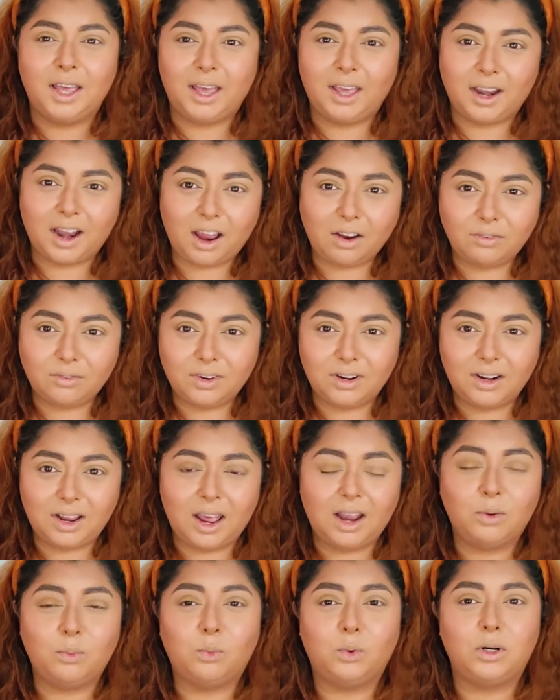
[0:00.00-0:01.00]
and after
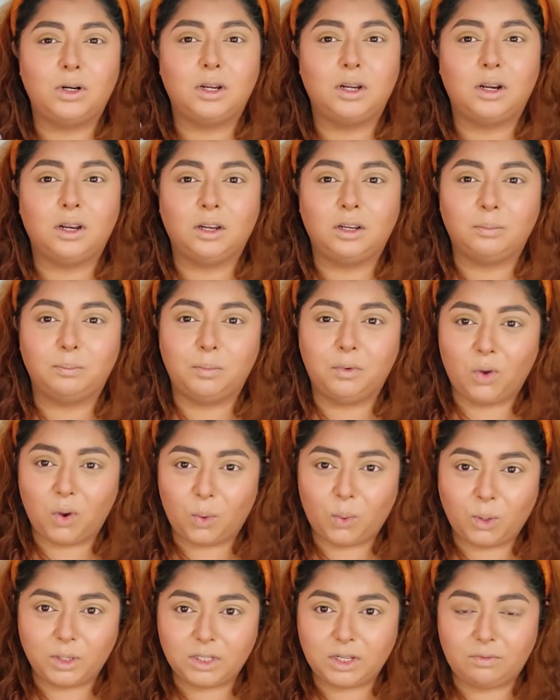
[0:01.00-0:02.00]
that we're gonna
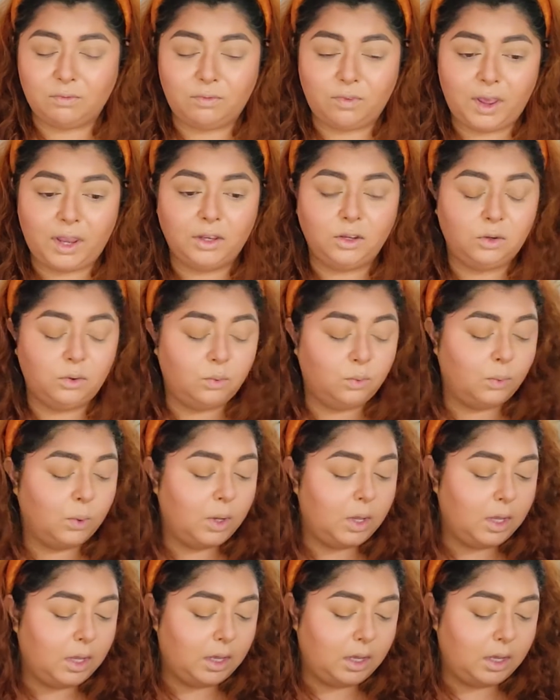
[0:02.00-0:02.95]
go at the venue